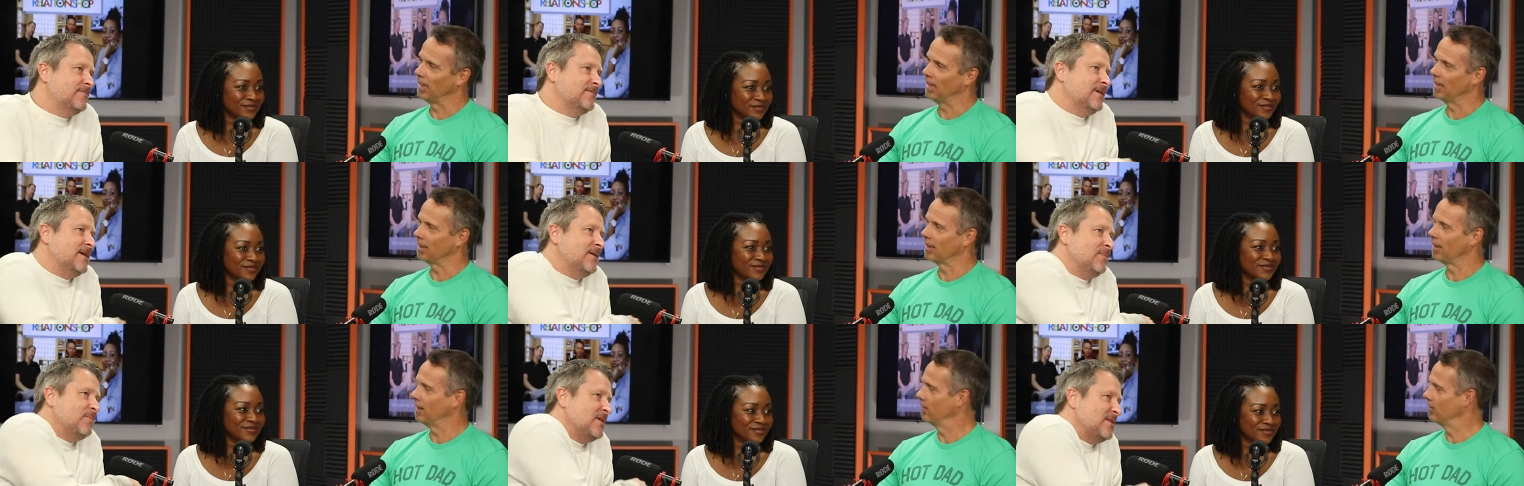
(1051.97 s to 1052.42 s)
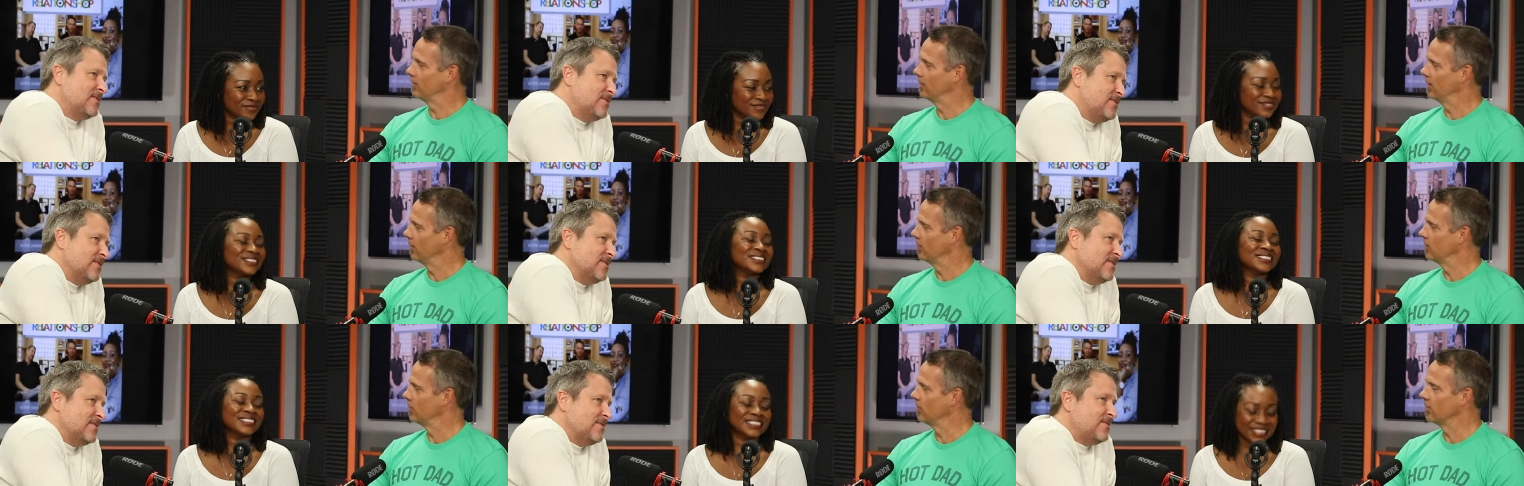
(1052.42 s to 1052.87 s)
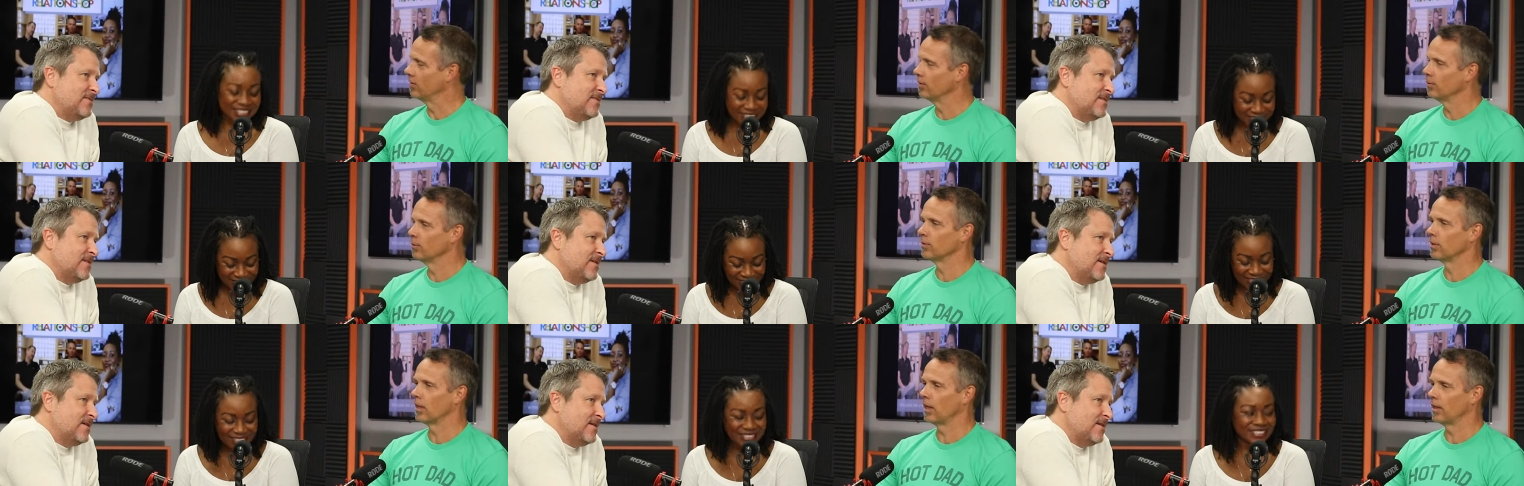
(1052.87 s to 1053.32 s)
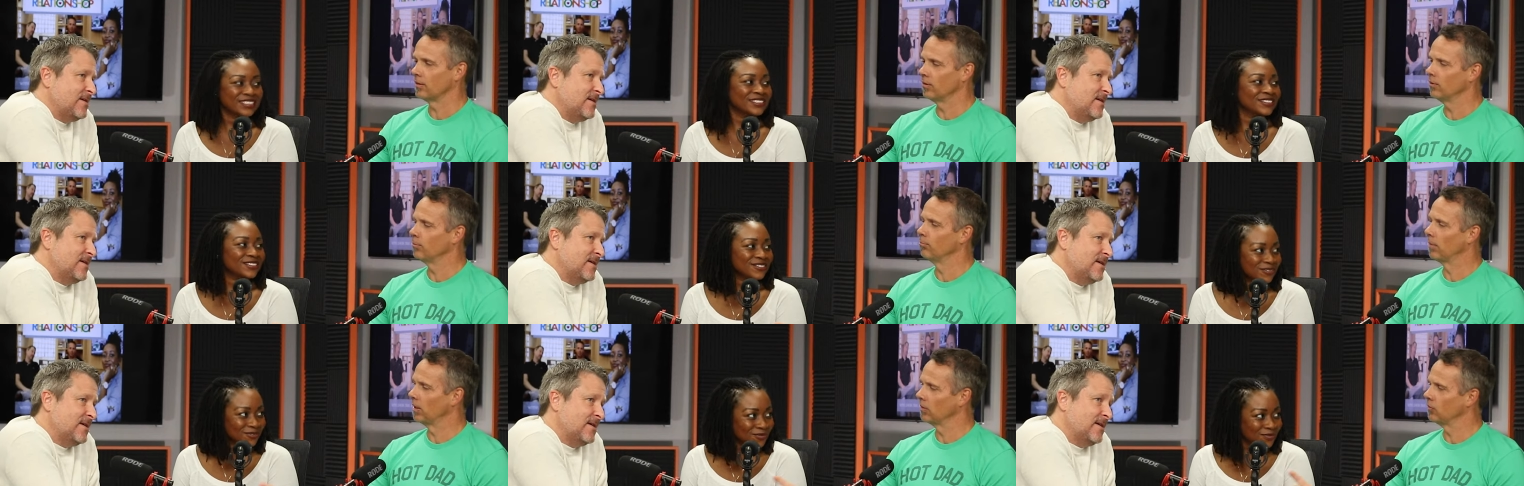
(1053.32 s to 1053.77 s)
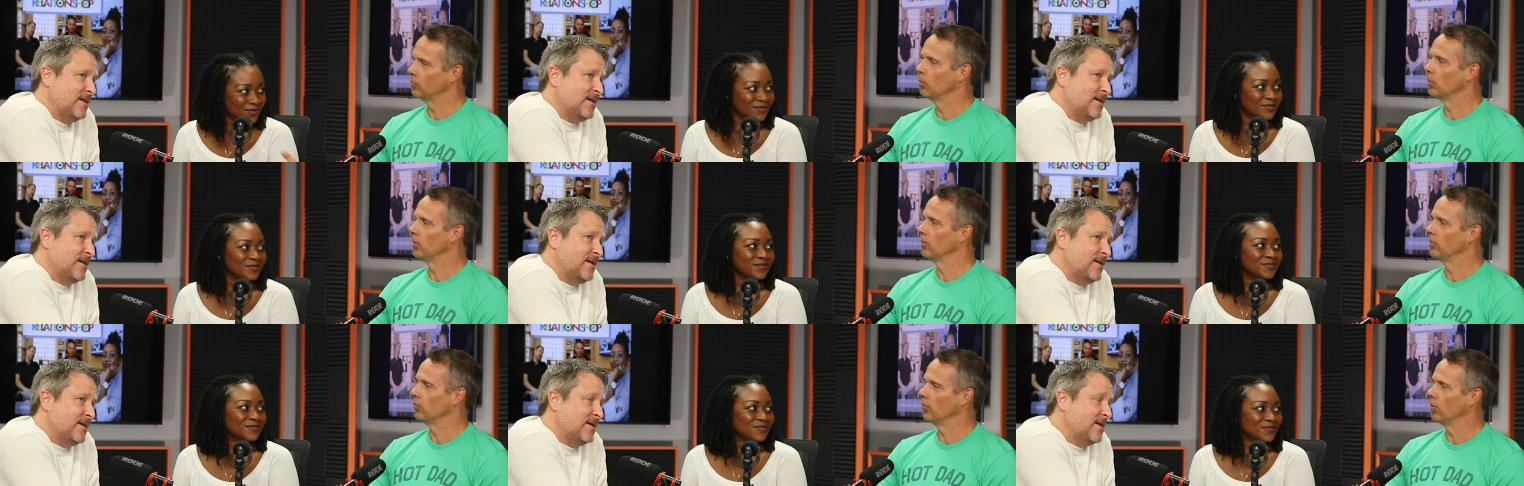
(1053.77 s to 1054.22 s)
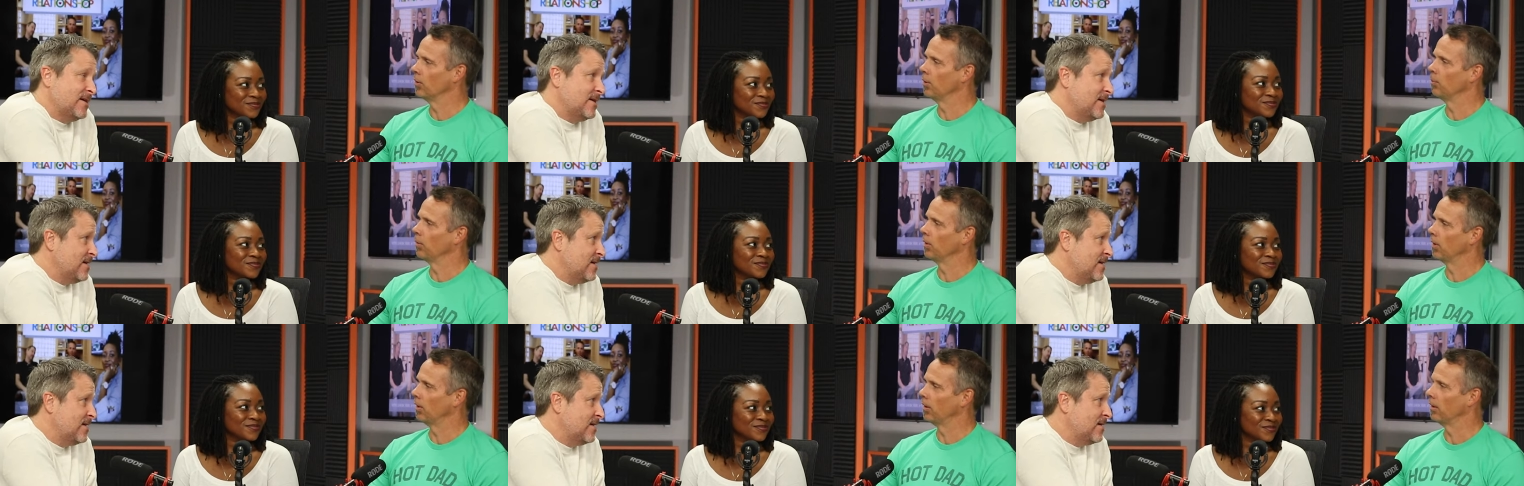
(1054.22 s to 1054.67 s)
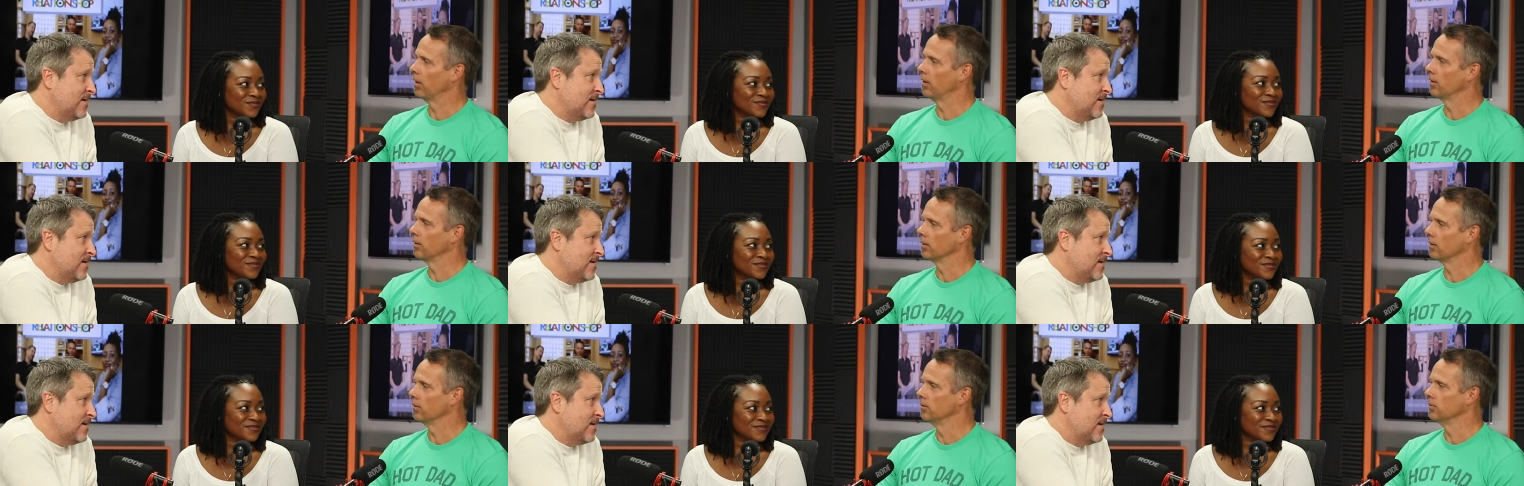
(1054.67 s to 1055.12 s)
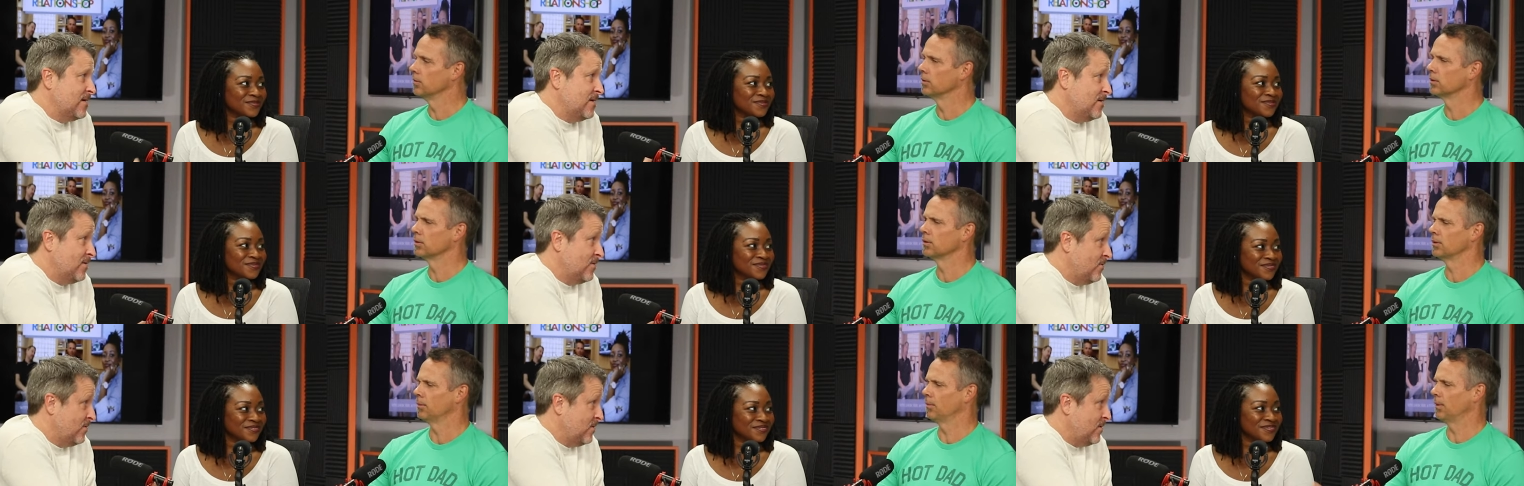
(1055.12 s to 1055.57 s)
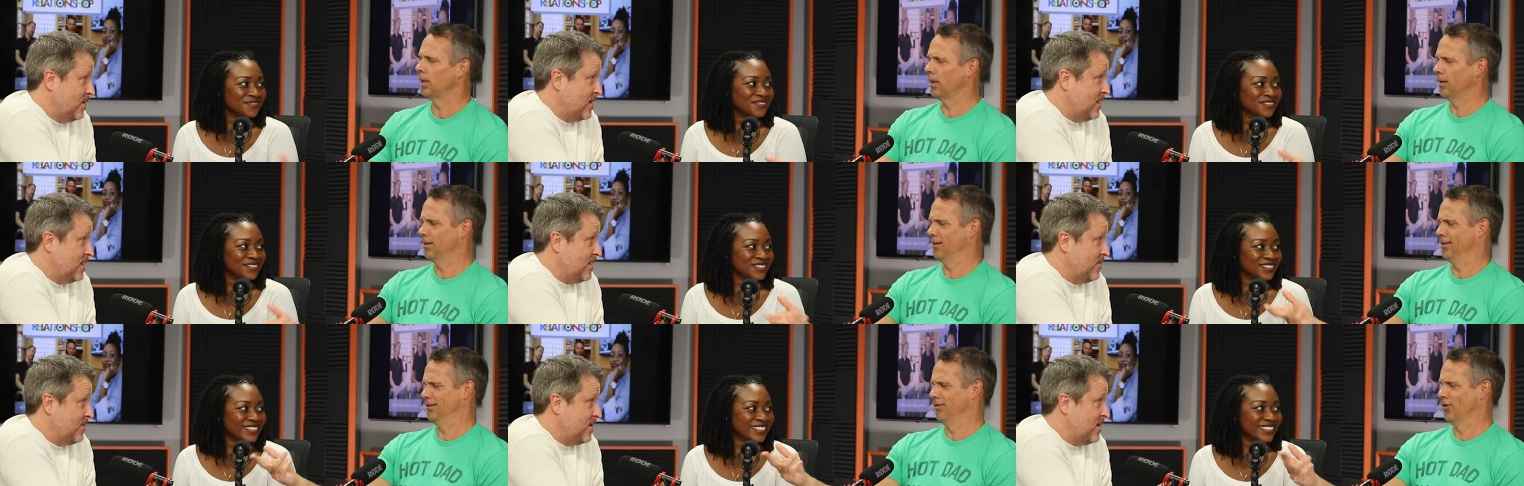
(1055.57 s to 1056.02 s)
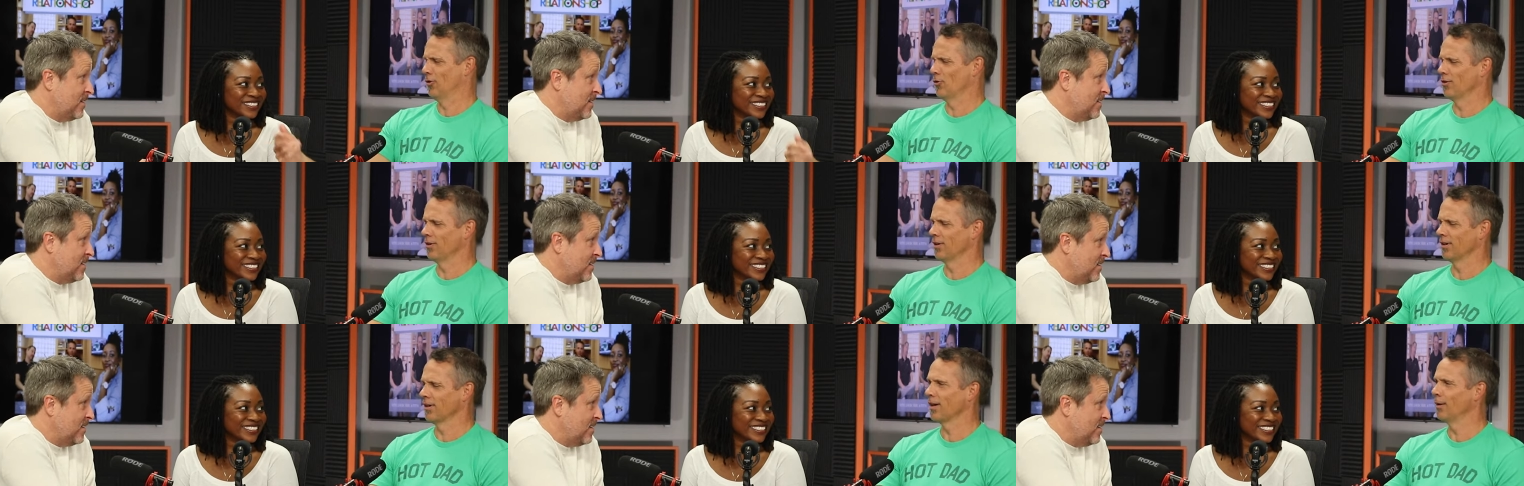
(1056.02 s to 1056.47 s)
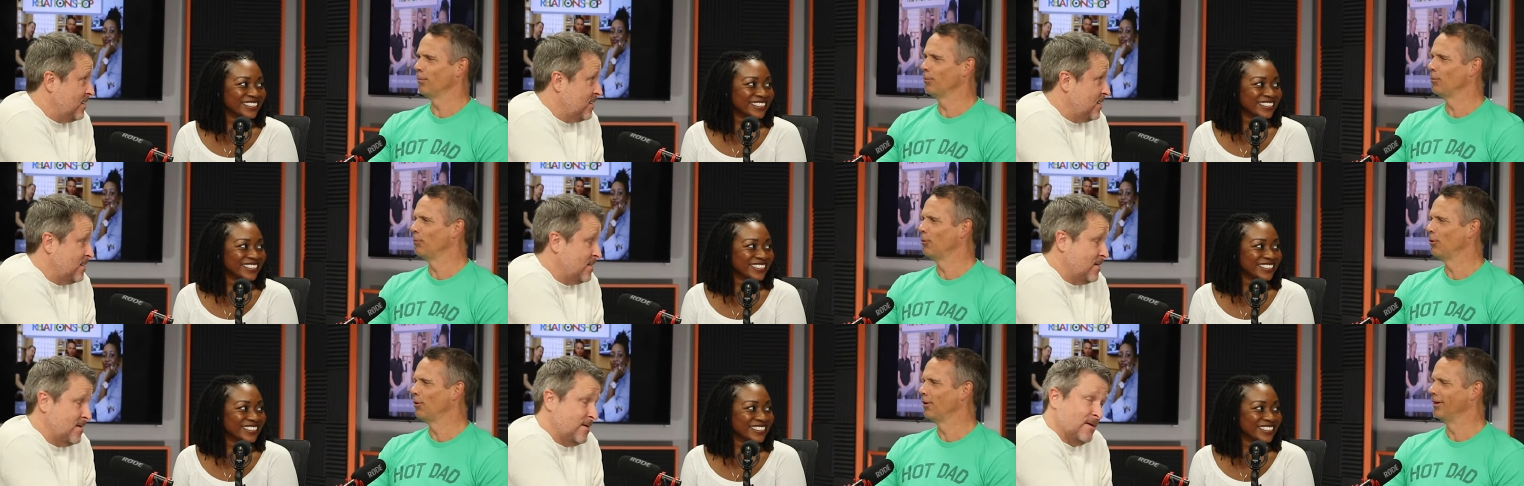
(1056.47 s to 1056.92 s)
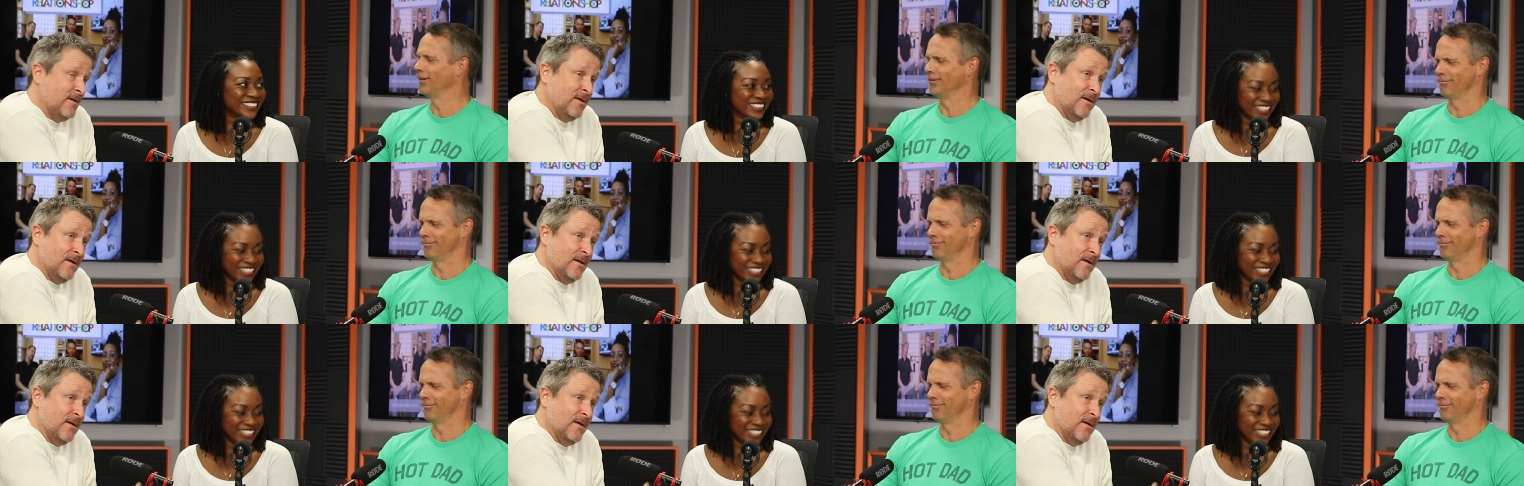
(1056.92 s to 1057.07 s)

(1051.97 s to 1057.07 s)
Speaker 1: that, kind that of stuff. Sense. So she was like, you're much more enjoyable on all inclusive because I'm well, like, I mean, order a couple more.